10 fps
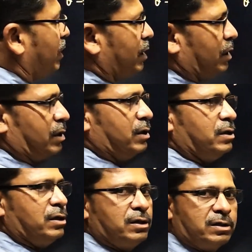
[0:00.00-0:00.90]
here,
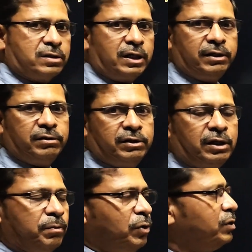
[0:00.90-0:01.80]
sin
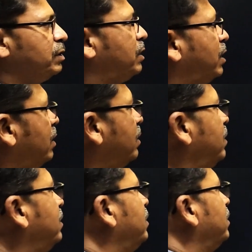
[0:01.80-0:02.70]
theta upon theta.
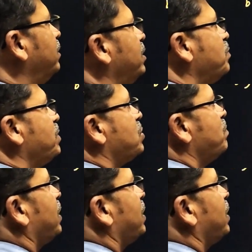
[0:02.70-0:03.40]
This must be